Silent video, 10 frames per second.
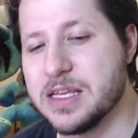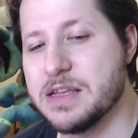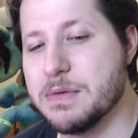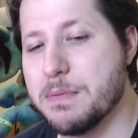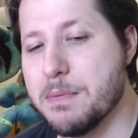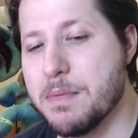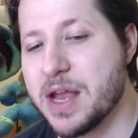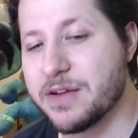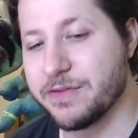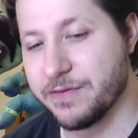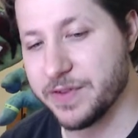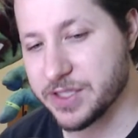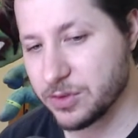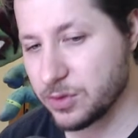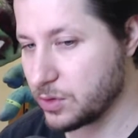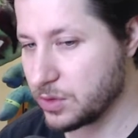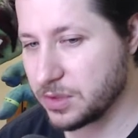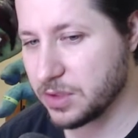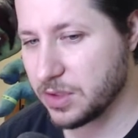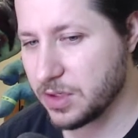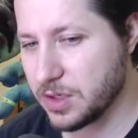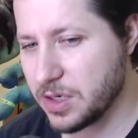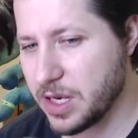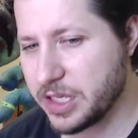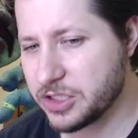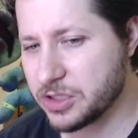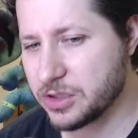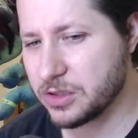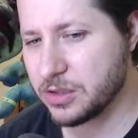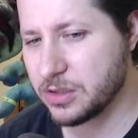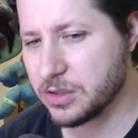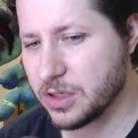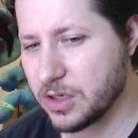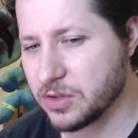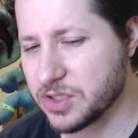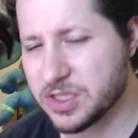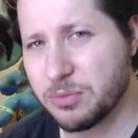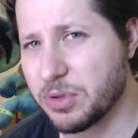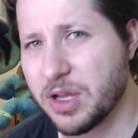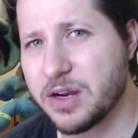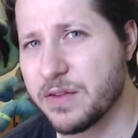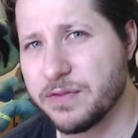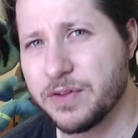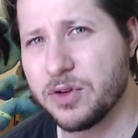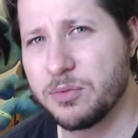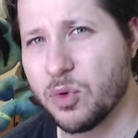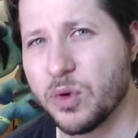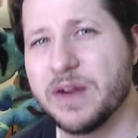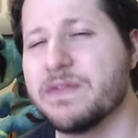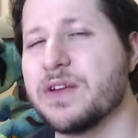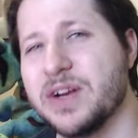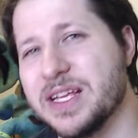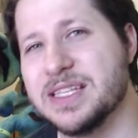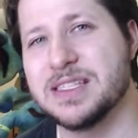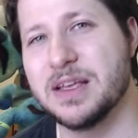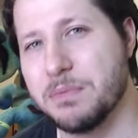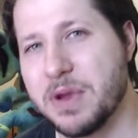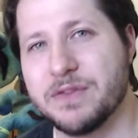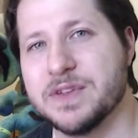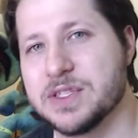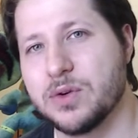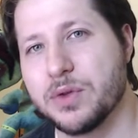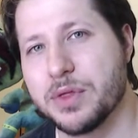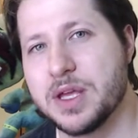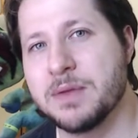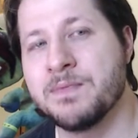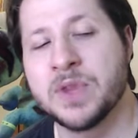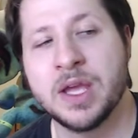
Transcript: metaphysical nature or subplot of the film, or if there is a metaphysical theme.